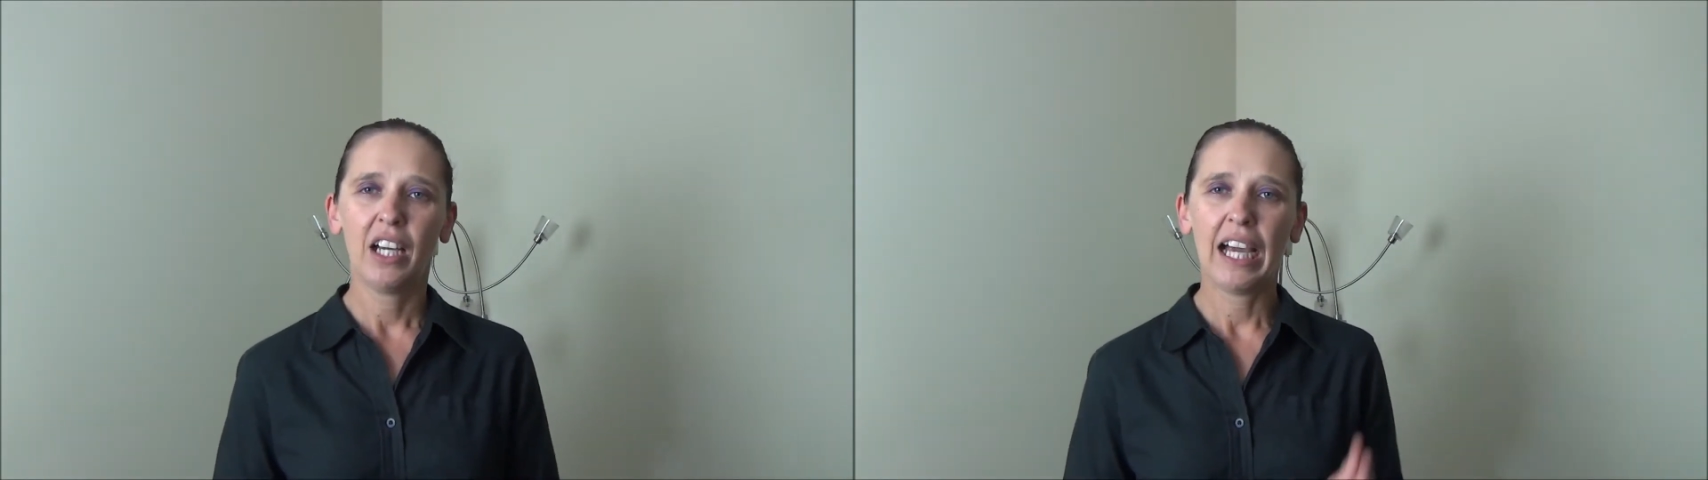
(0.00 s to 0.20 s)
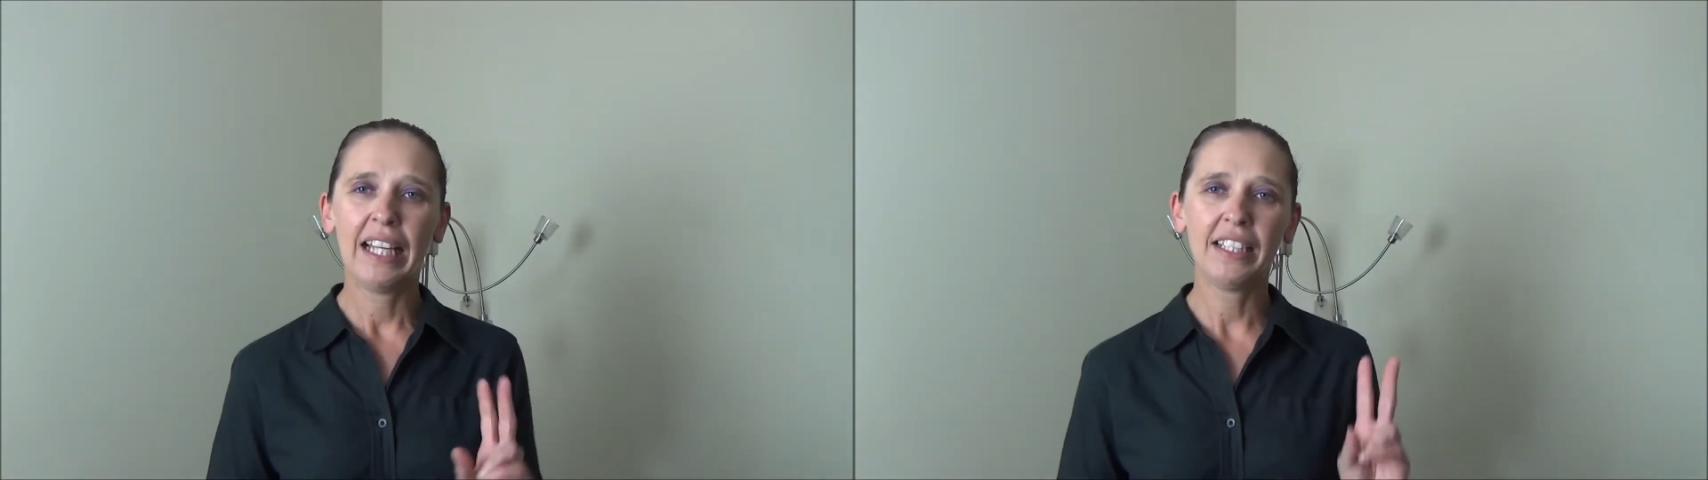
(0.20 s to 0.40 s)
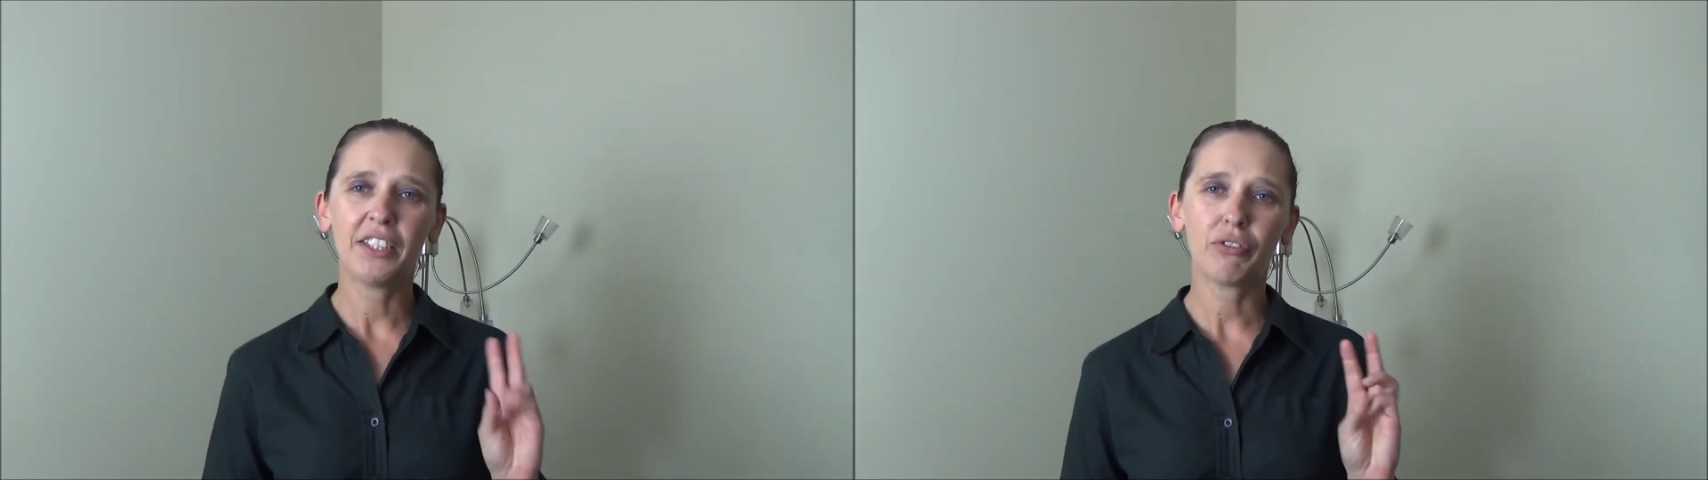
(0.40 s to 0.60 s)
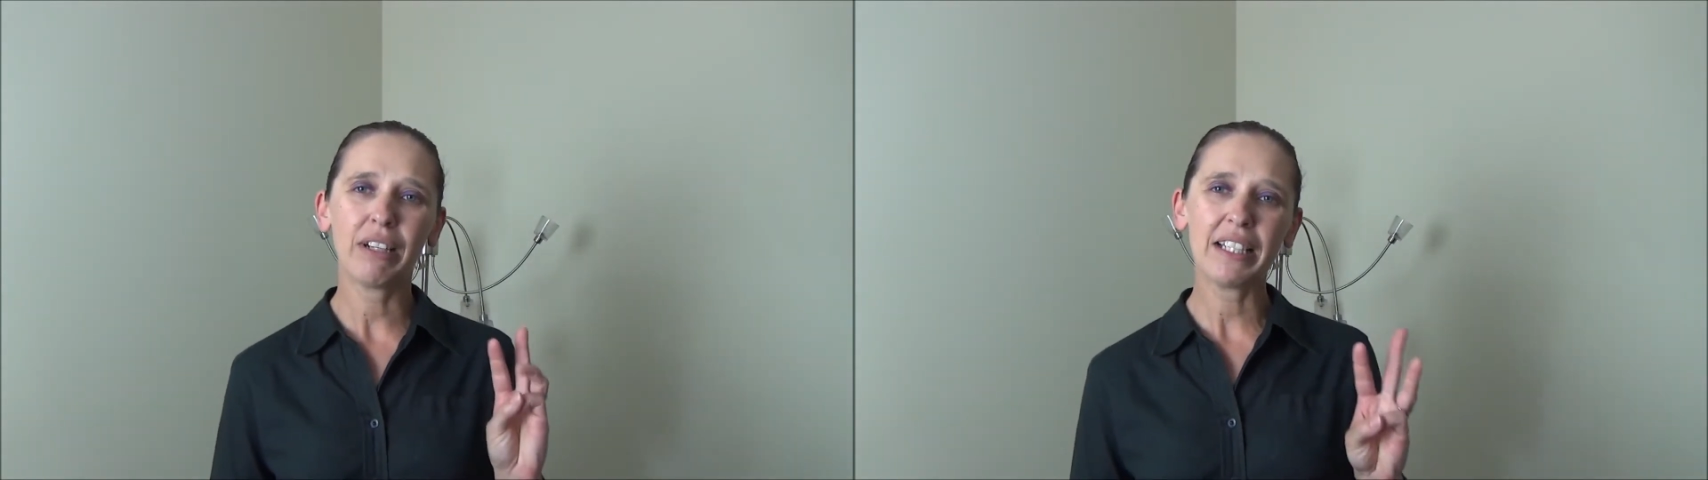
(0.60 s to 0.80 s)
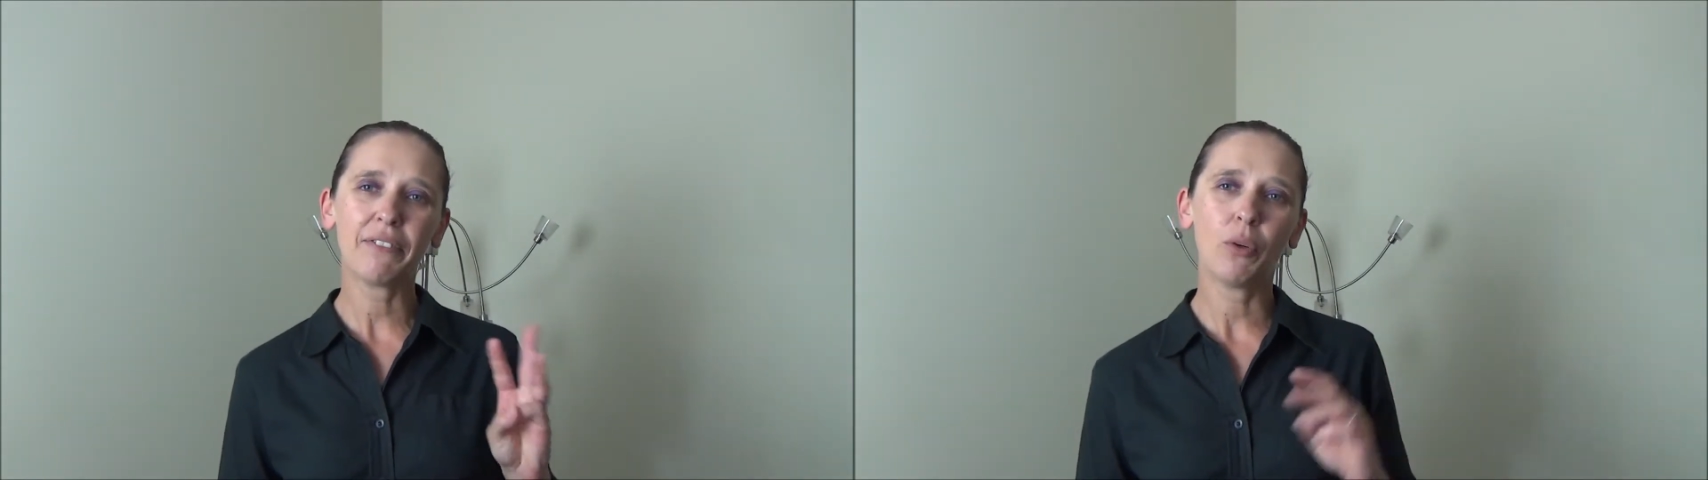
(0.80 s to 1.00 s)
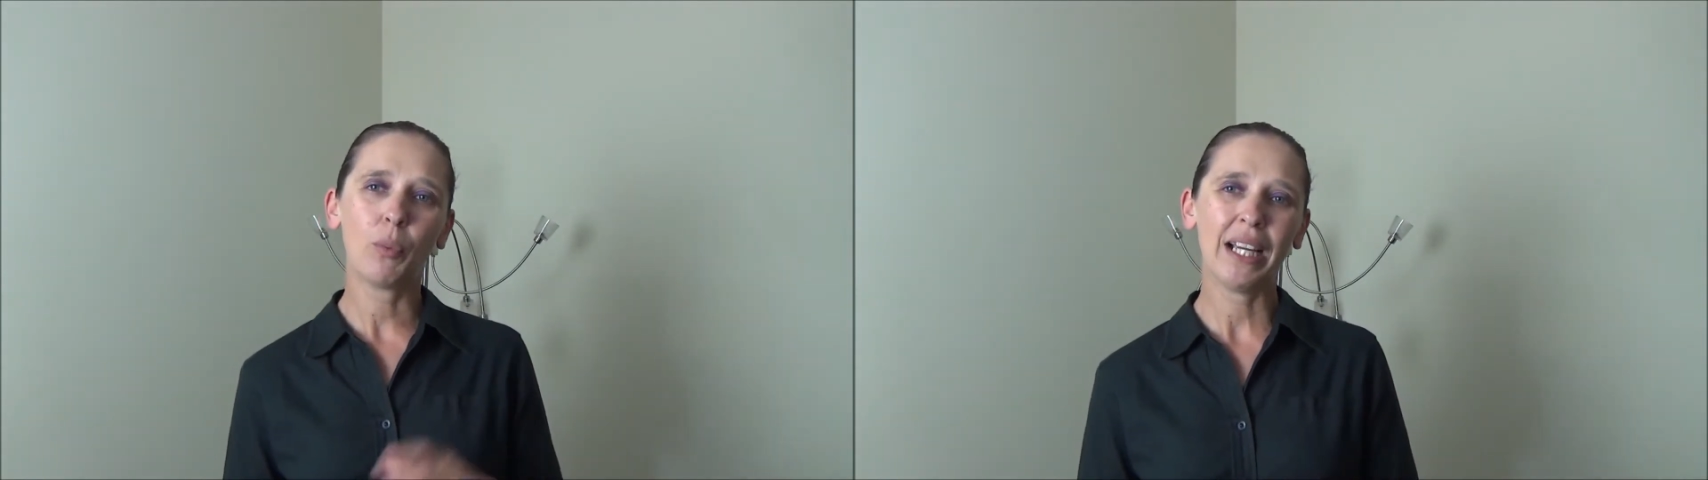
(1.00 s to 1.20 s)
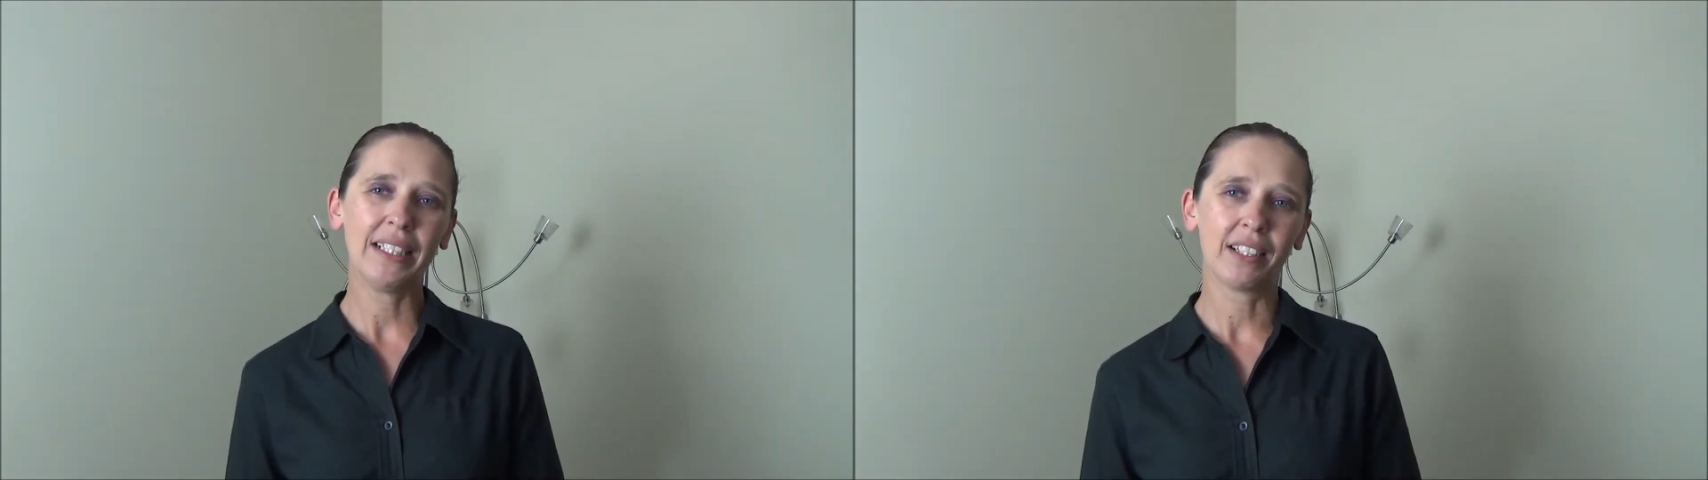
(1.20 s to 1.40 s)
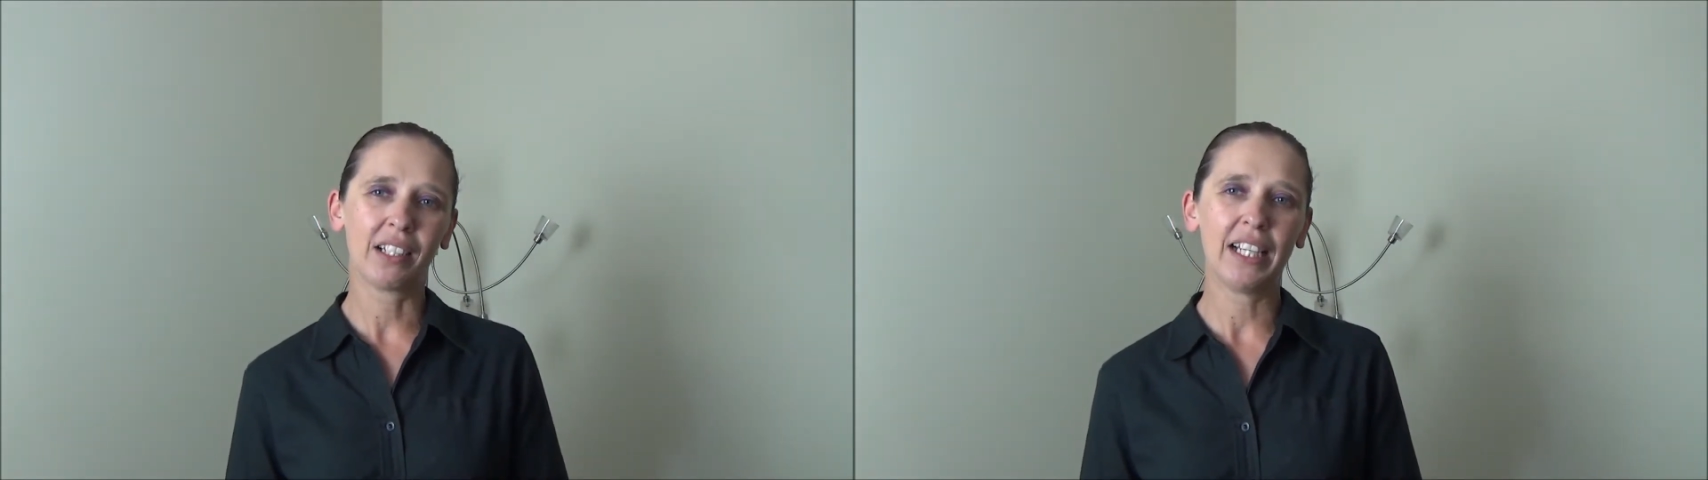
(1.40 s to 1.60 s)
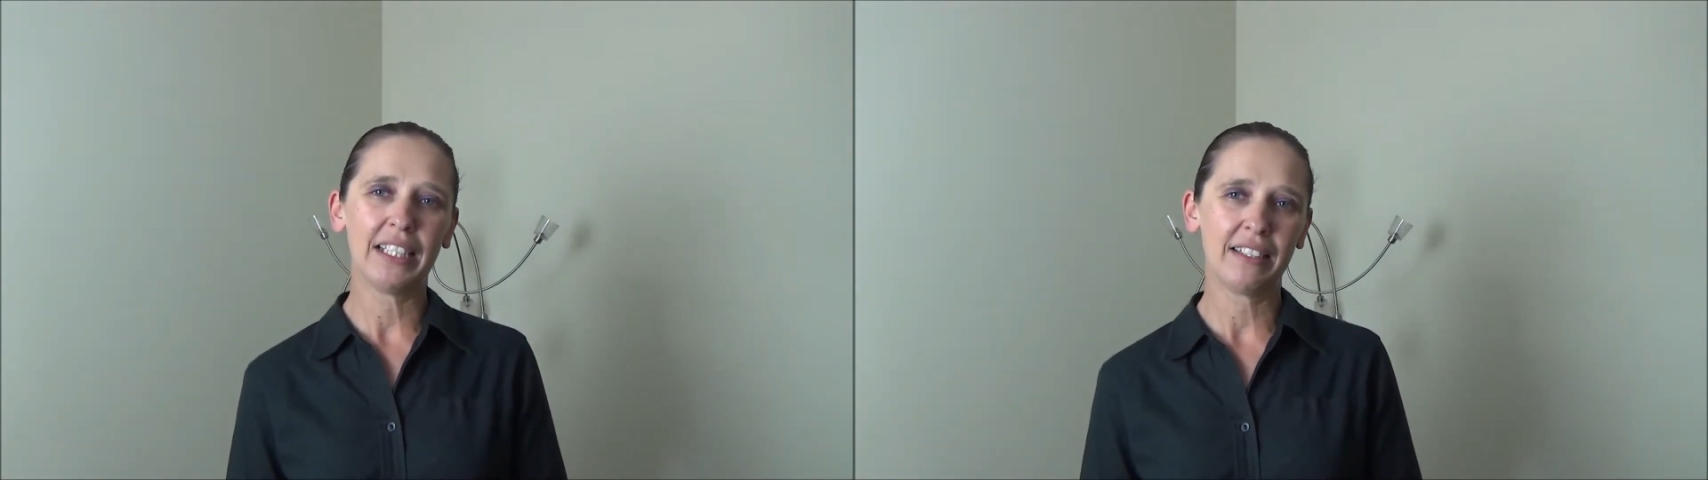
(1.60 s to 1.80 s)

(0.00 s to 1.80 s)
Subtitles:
And there's 3 different ways I'd like you